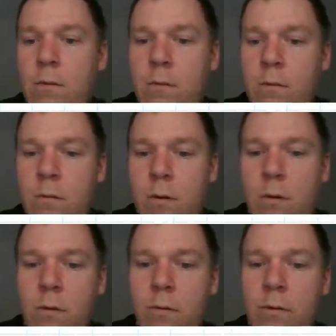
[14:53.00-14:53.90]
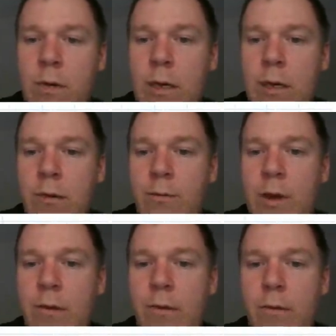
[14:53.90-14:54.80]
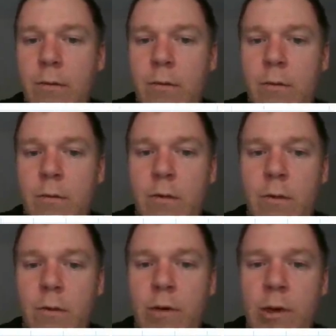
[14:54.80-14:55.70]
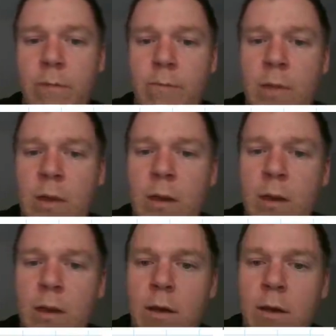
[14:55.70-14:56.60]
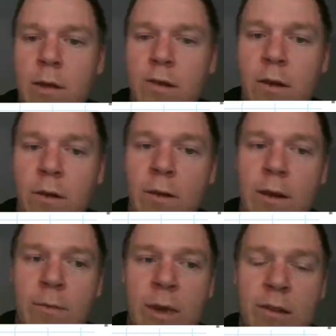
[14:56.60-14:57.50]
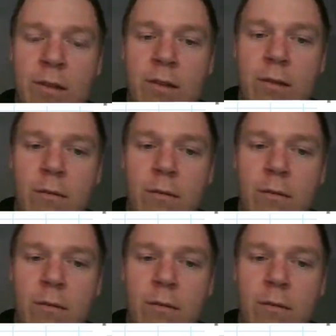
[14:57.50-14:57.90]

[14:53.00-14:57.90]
We're running out of space. Do it over here. So that means,